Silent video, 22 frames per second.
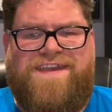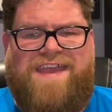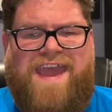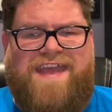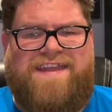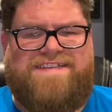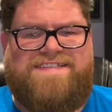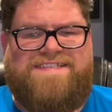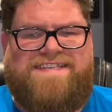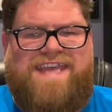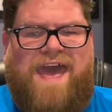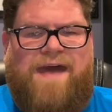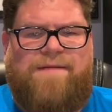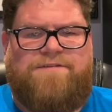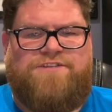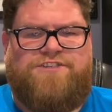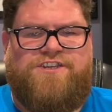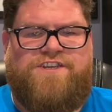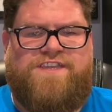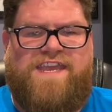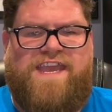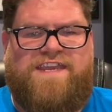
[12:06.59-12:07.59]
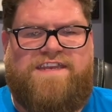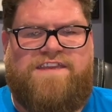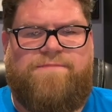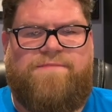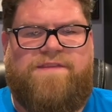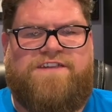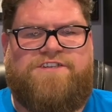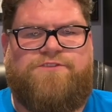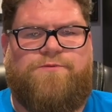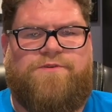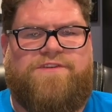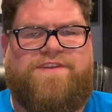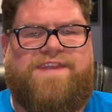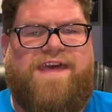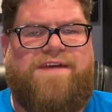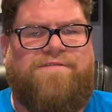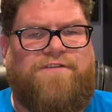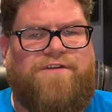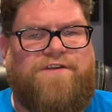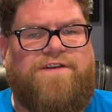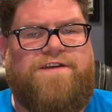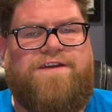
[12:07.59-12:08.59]
and establish a kingdom that will
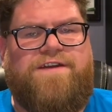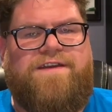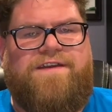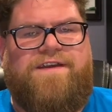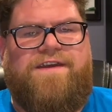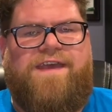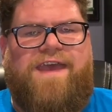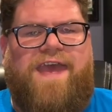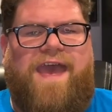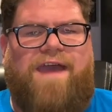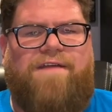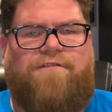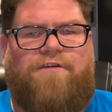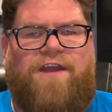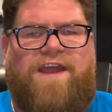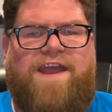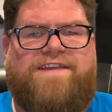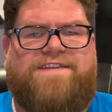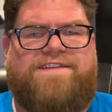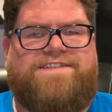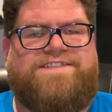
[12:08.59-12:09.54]
never ever end.